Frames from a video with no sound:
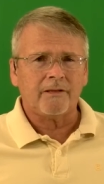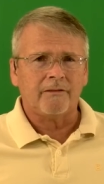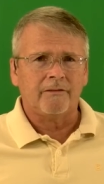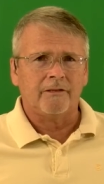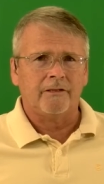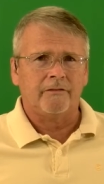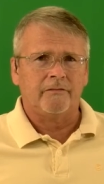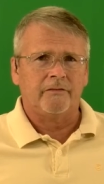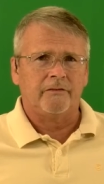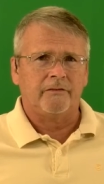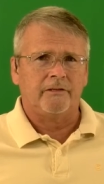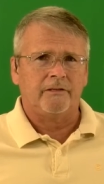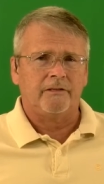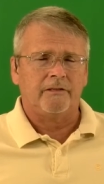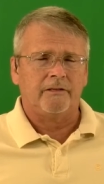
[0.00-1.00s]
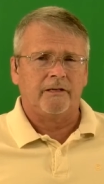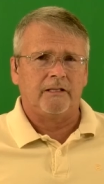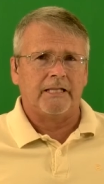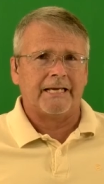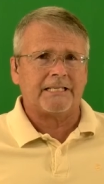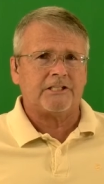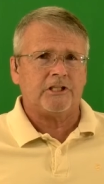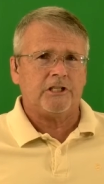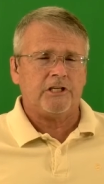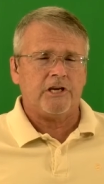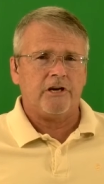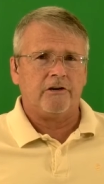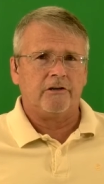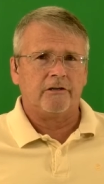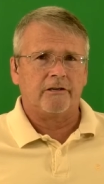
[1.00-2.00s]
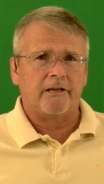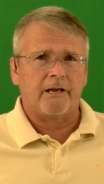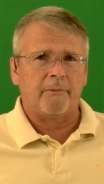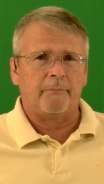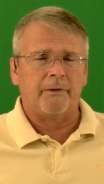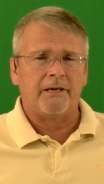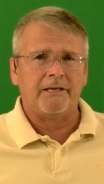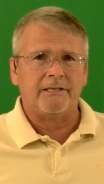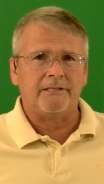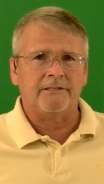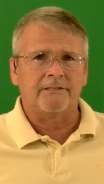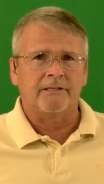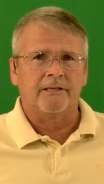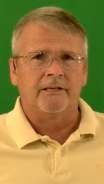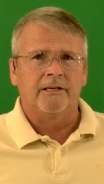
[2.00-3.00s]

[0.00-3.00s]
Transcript: the election year, campaigns,